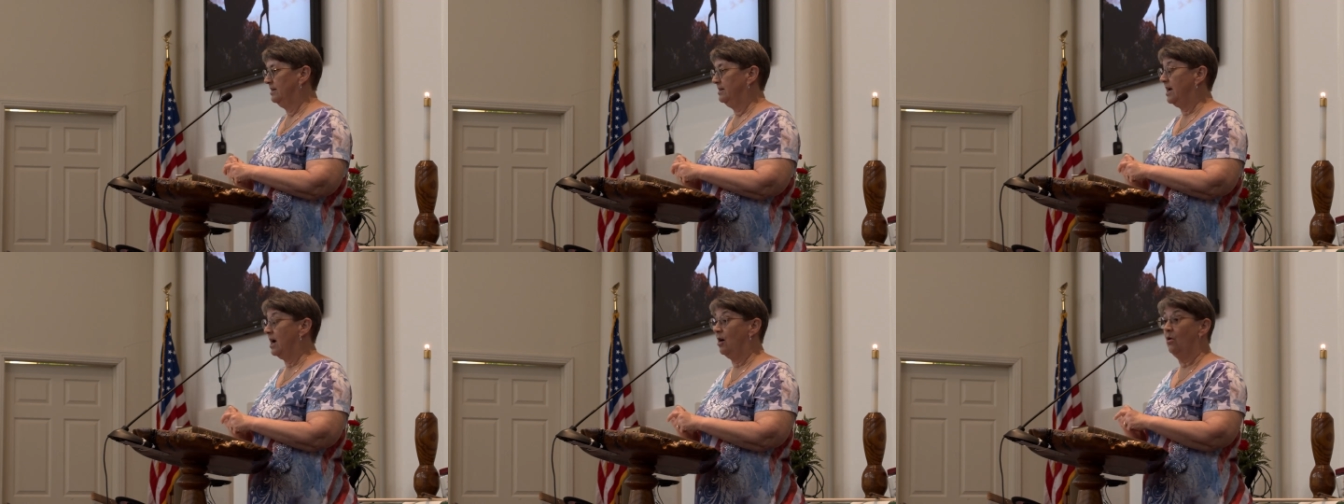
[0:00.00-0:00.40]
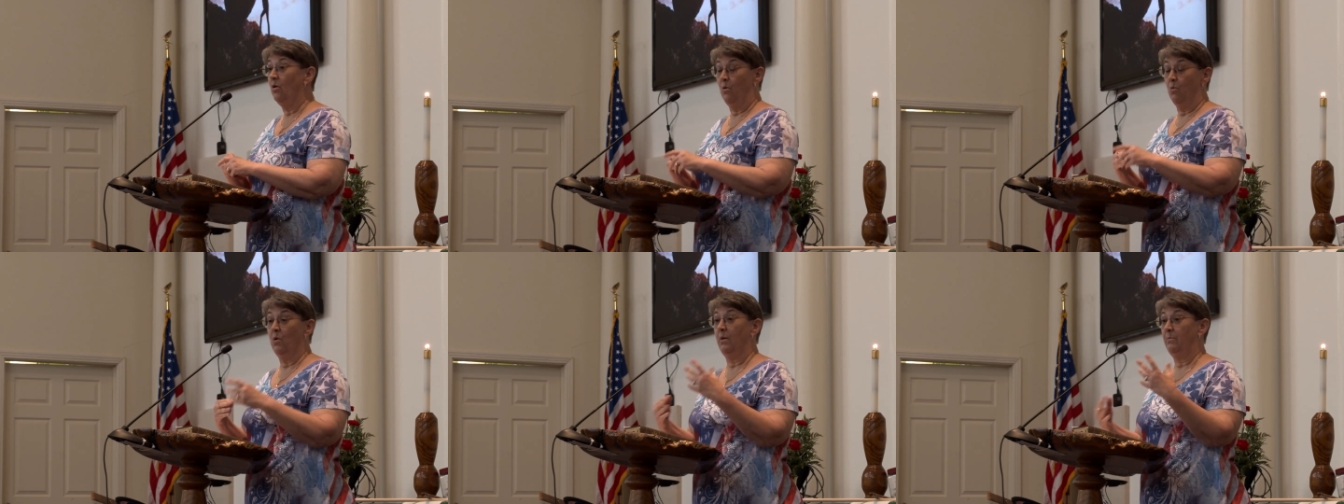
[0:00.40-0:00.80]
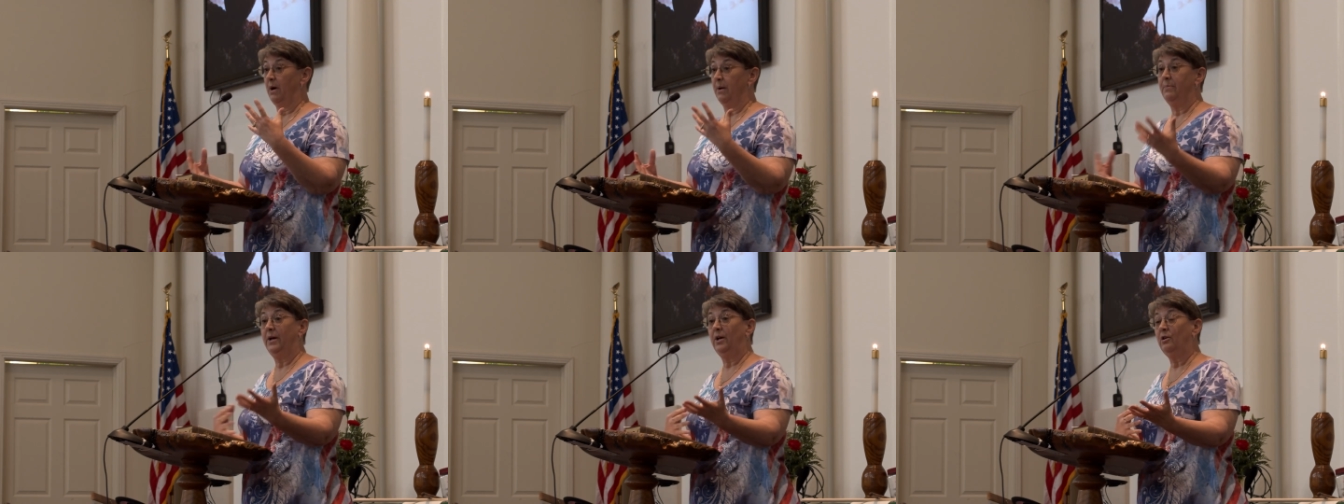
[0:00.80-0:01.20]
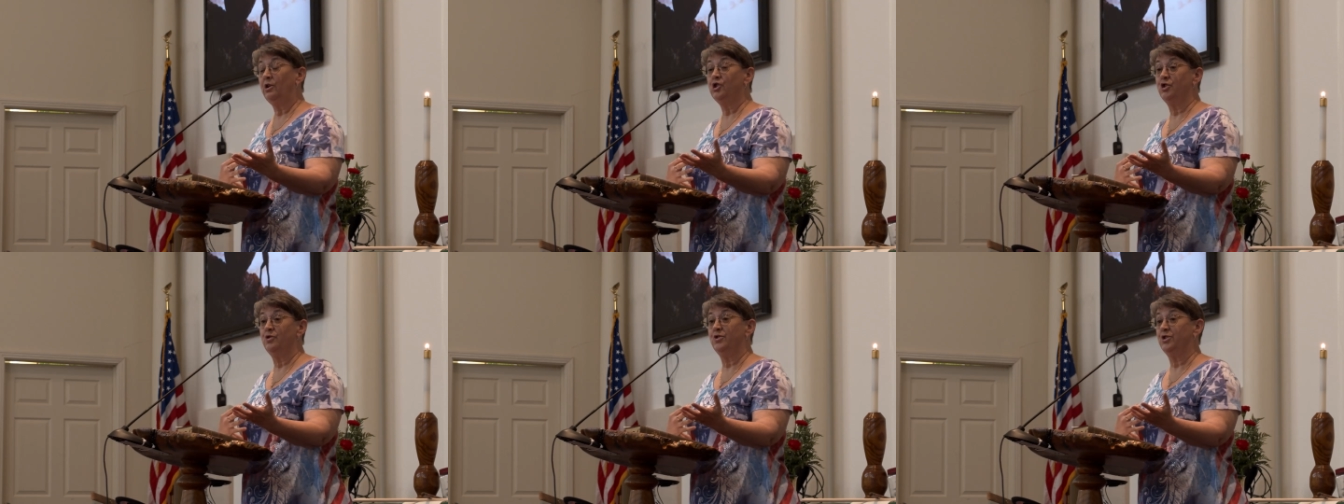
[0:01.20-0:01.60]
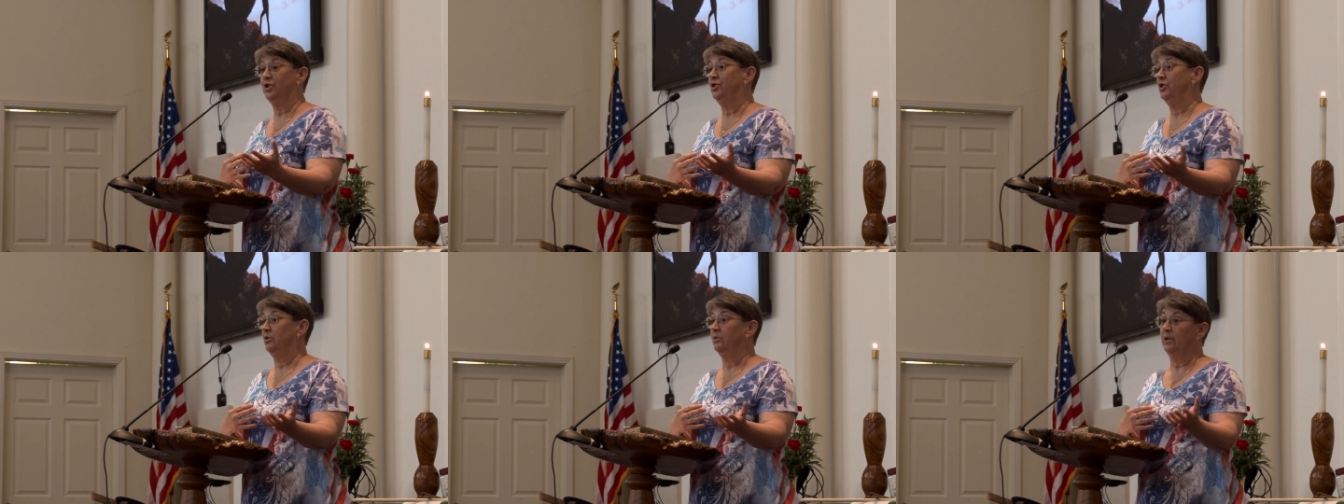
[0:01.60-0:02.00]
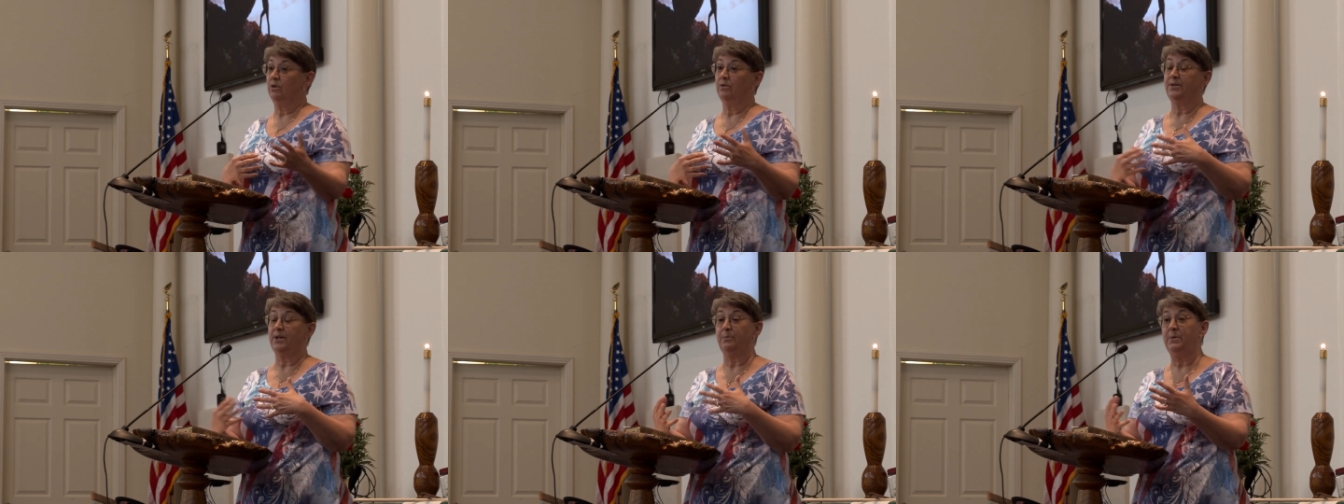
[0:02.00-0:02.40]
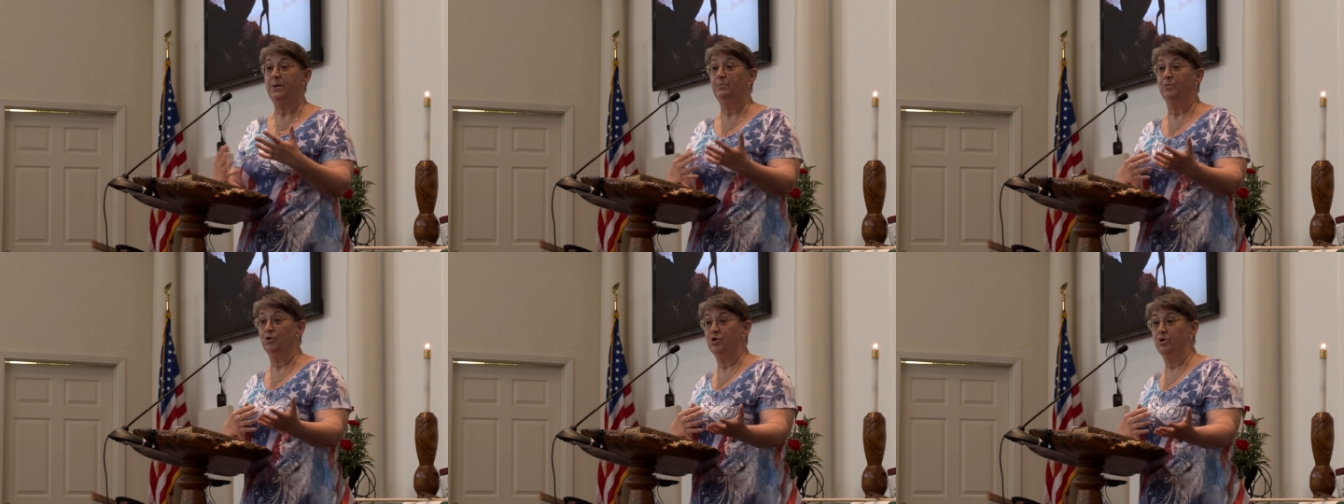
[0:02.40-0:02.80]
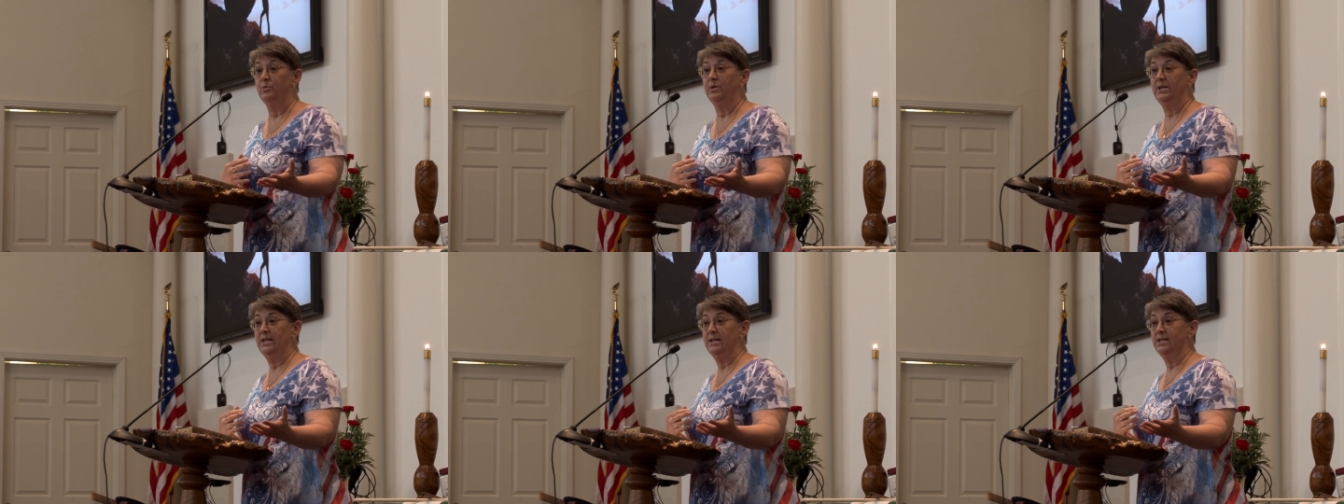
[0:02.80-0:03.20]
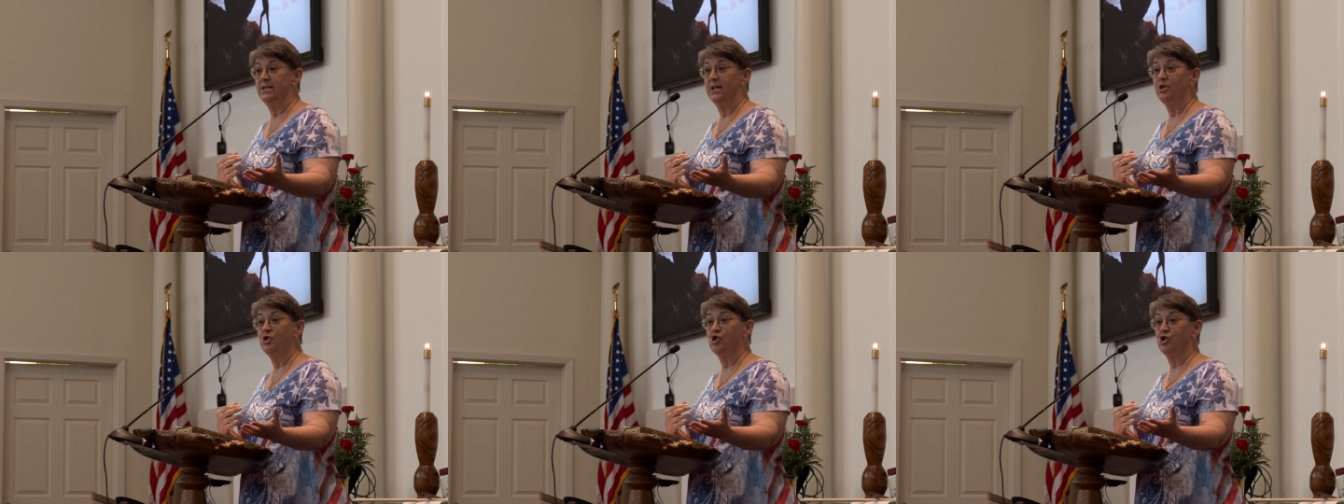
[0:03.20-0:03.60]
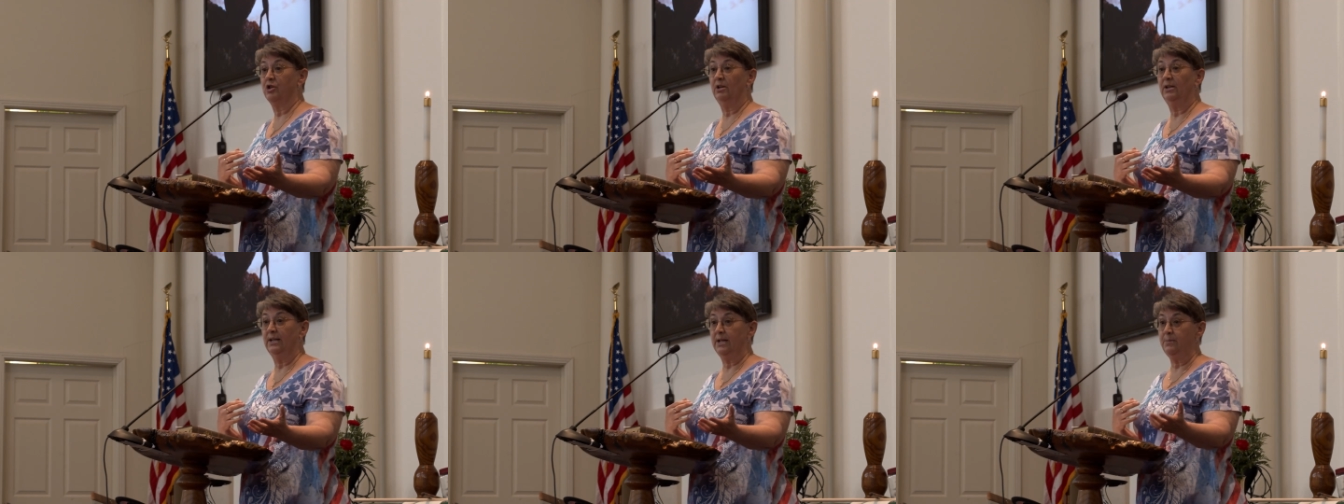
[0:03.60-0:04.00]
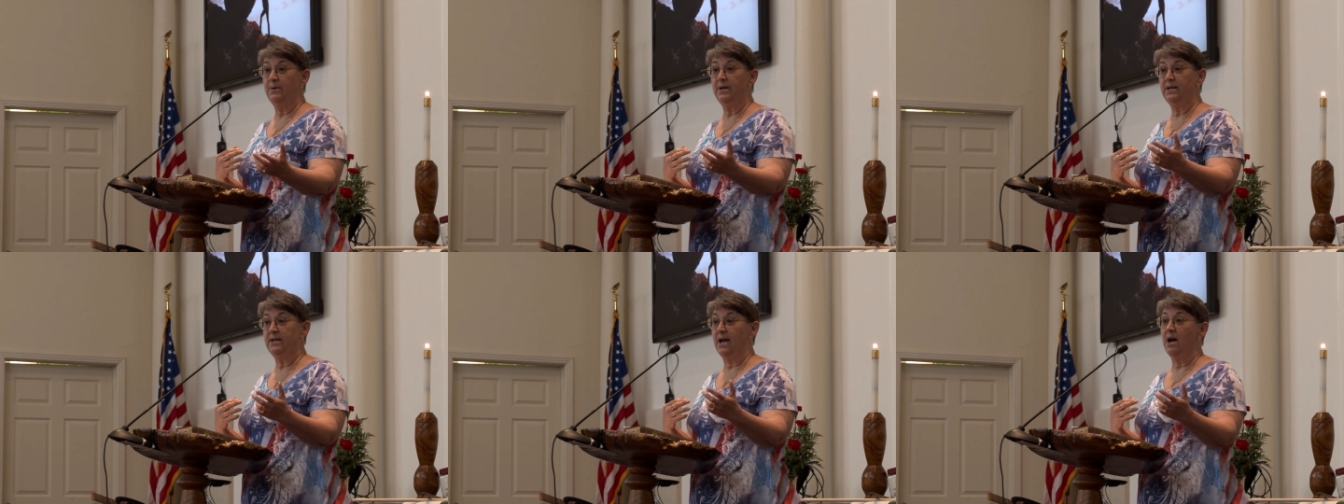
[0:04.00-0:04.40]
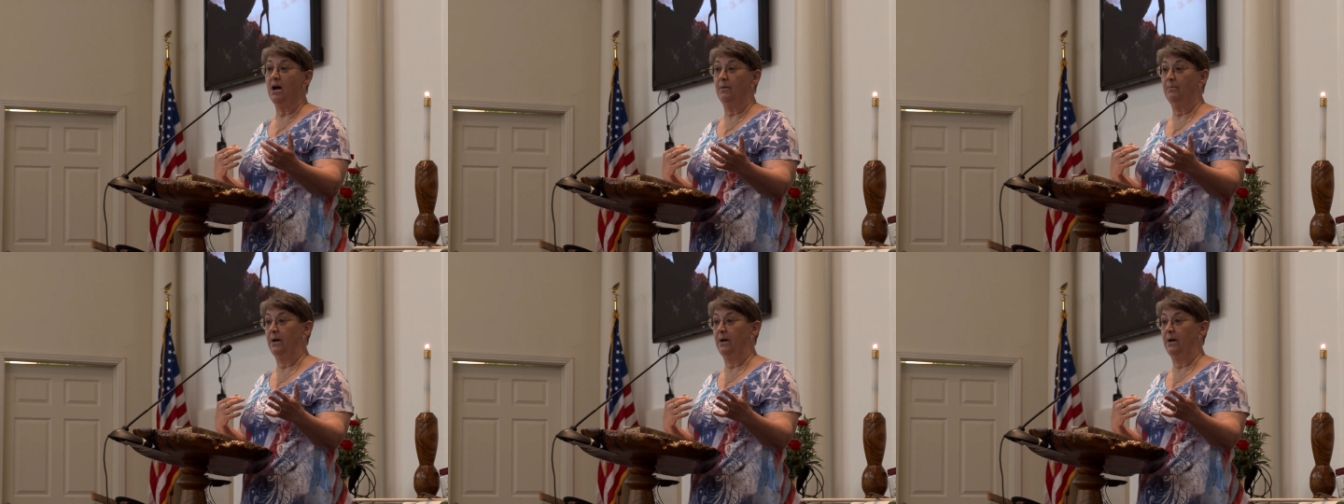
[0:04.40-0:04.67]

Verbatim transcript: Now, what my parents used to do, I don't think people do it intentionally, but yeah,